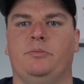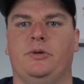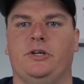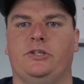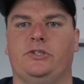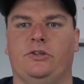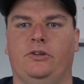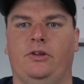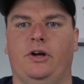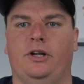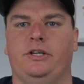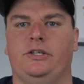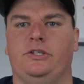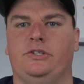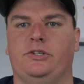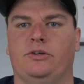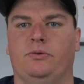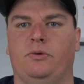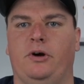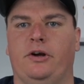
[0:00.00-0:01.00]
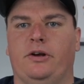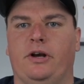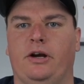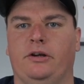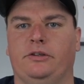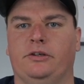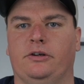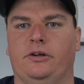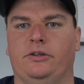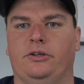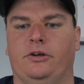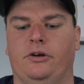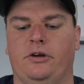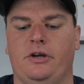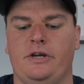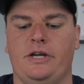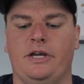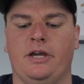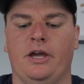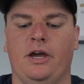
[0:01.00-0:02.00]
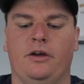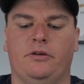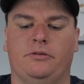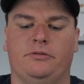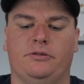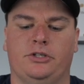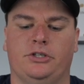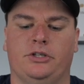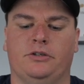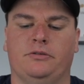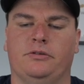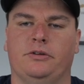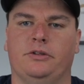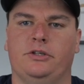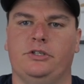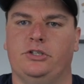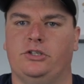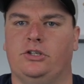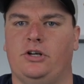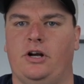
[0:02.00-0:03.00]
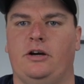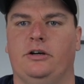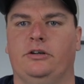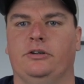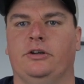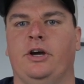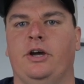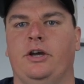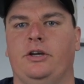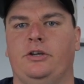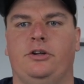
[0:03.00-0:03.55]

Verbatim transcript: makes it a lot easier while you're out there on the creek fishing for these trout.